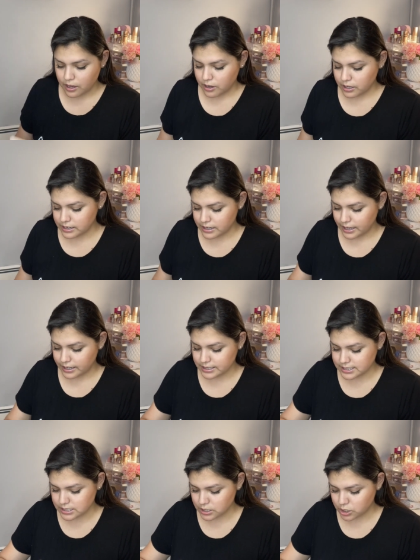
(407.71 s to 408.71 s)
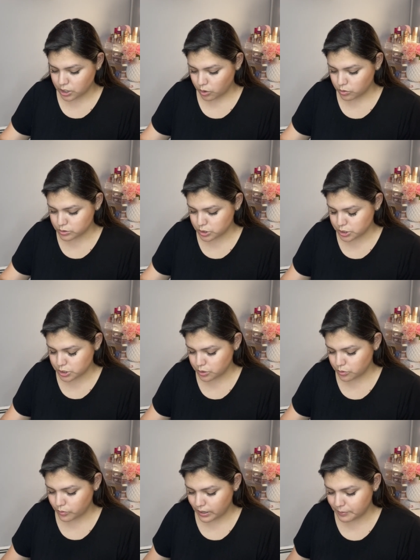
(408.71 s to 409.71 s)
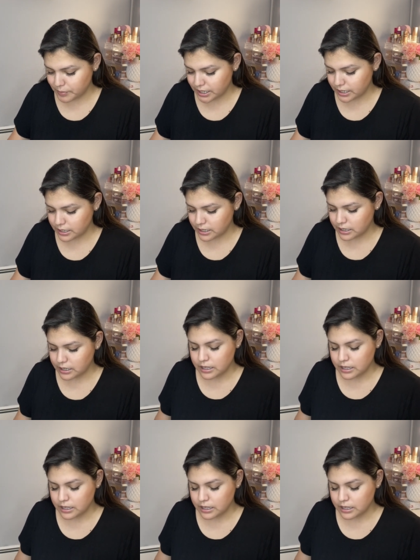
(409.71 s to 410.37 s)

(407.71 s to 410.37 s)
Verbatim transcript: a nice go-to. I mean,